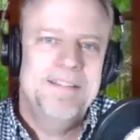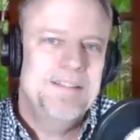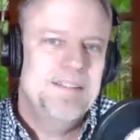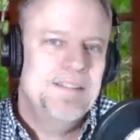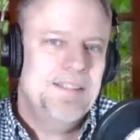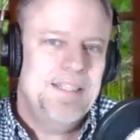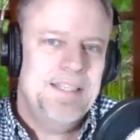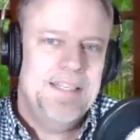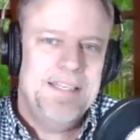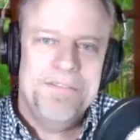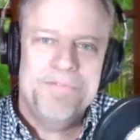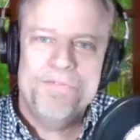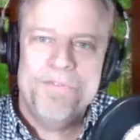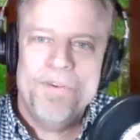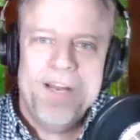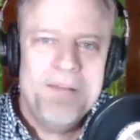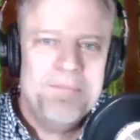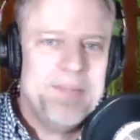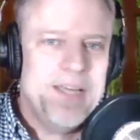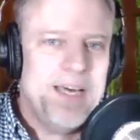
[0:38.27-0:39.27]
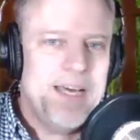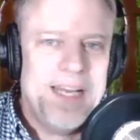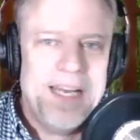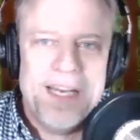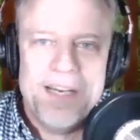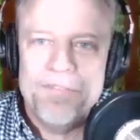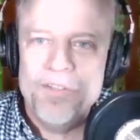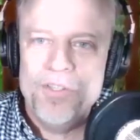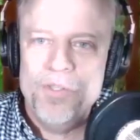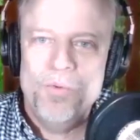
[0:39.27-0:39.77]
Uh, frame that
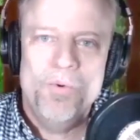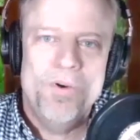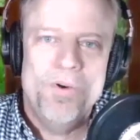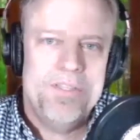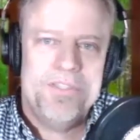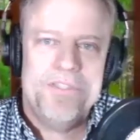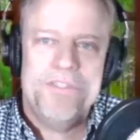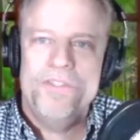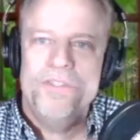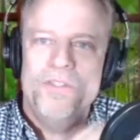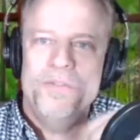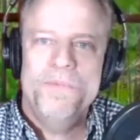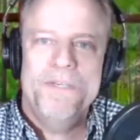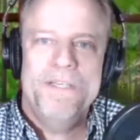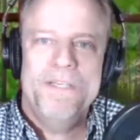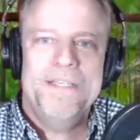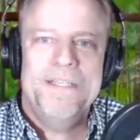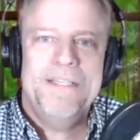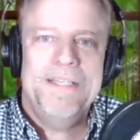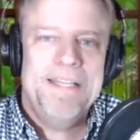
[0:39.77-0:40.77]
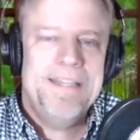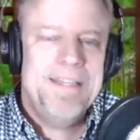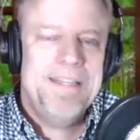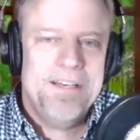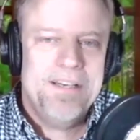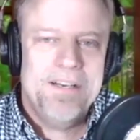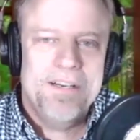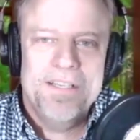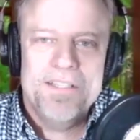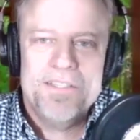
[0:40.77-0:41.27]
however you want to, but I
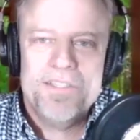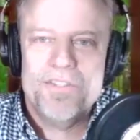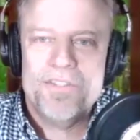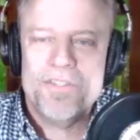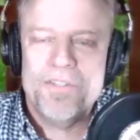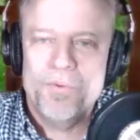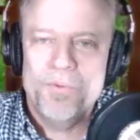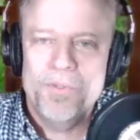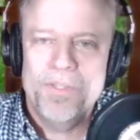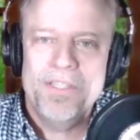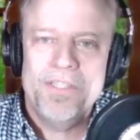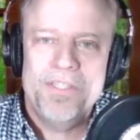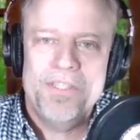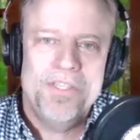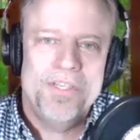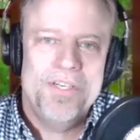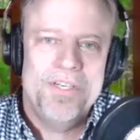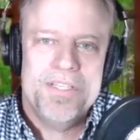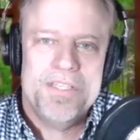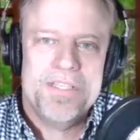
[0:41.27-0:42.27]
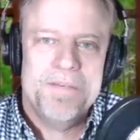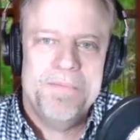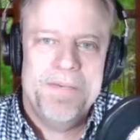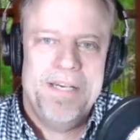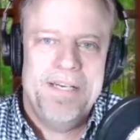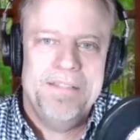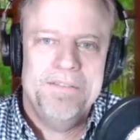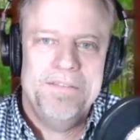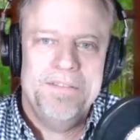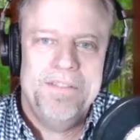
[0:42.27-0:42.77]
think our listeners are really curious
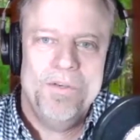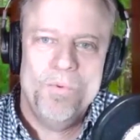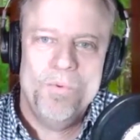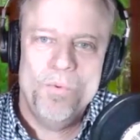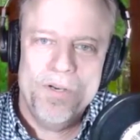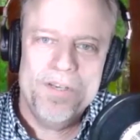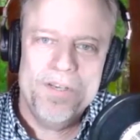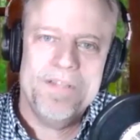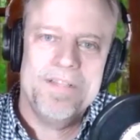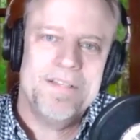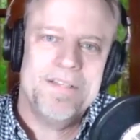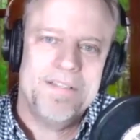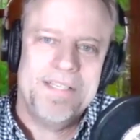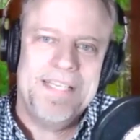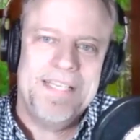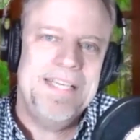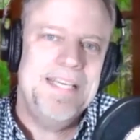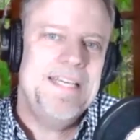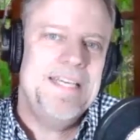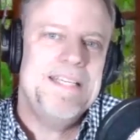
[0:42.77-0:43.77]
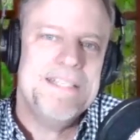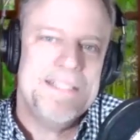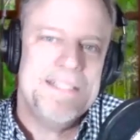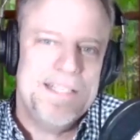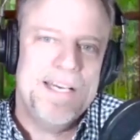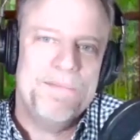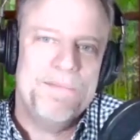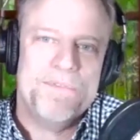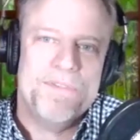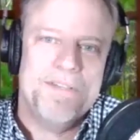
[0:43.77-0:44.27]
about, you know, what are the key
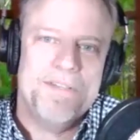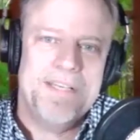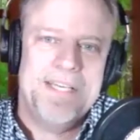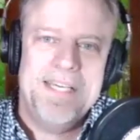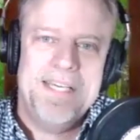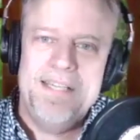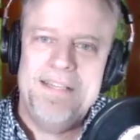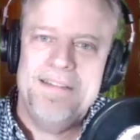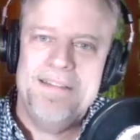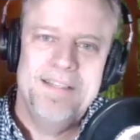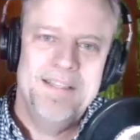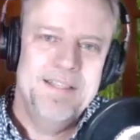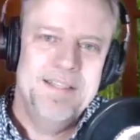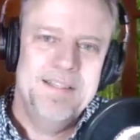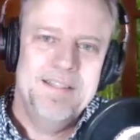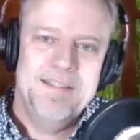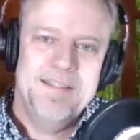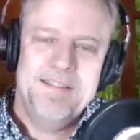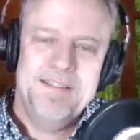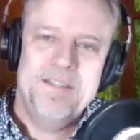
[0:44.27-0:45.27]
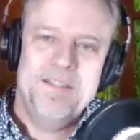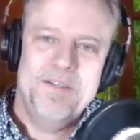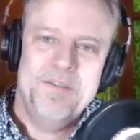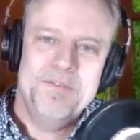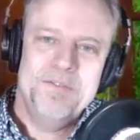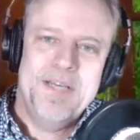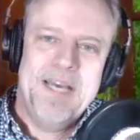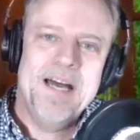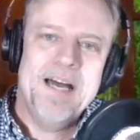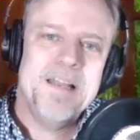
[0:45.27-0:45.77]
steps, the key, you
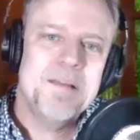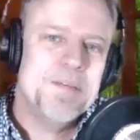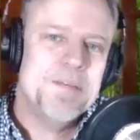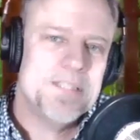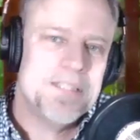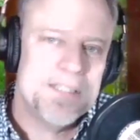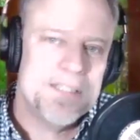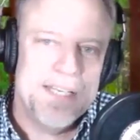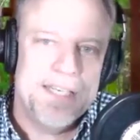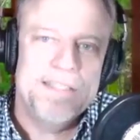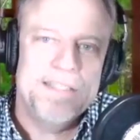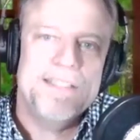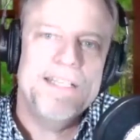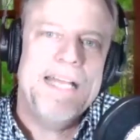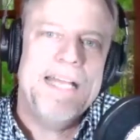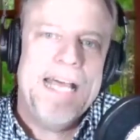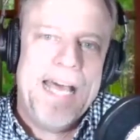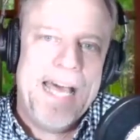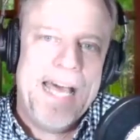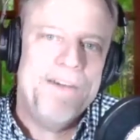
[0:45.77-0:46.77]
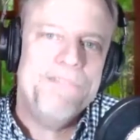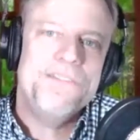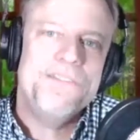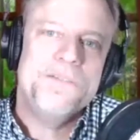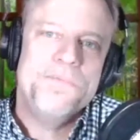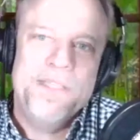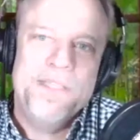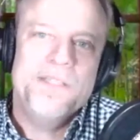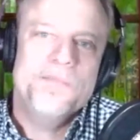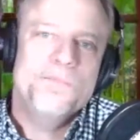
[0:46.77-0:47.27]
know, elements that that have
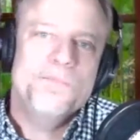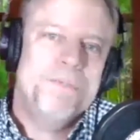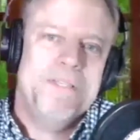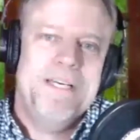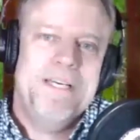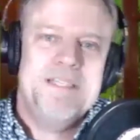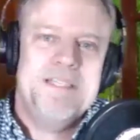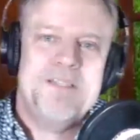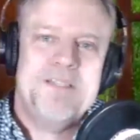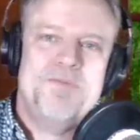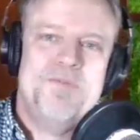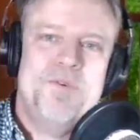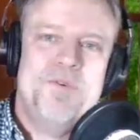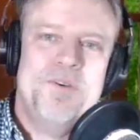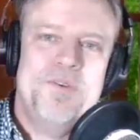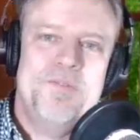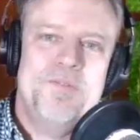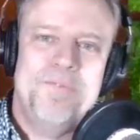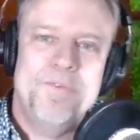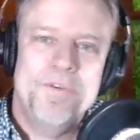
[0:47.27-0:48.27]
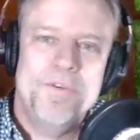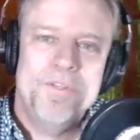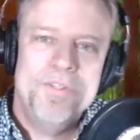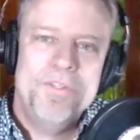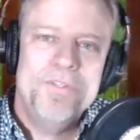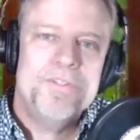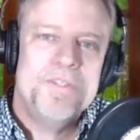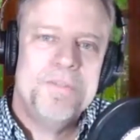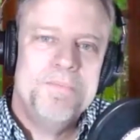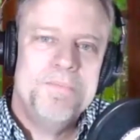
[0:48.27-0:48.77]
to be in place for for
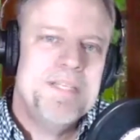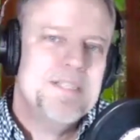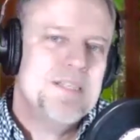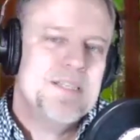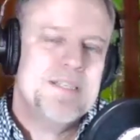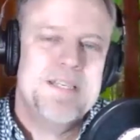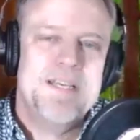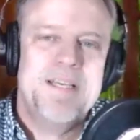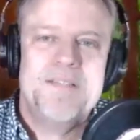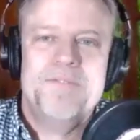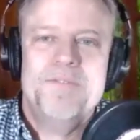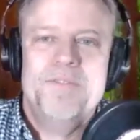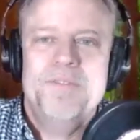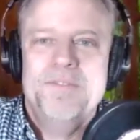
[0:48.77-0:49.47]
you to be successful.